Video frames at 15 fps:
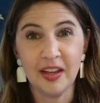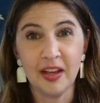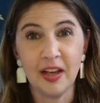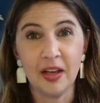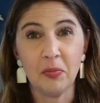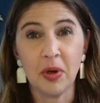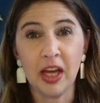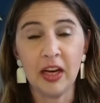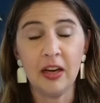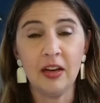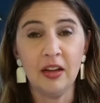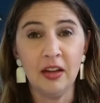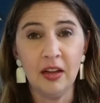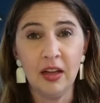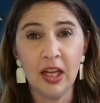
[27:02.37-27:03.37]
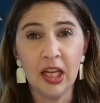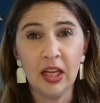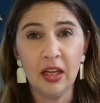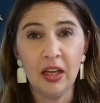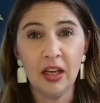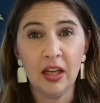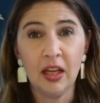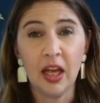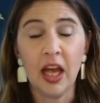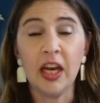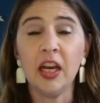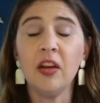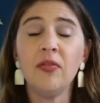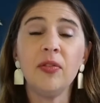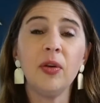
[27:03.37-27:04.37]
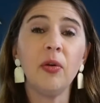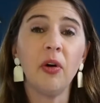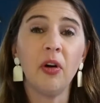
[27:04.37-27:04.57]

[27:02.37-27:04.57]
Amen. And if you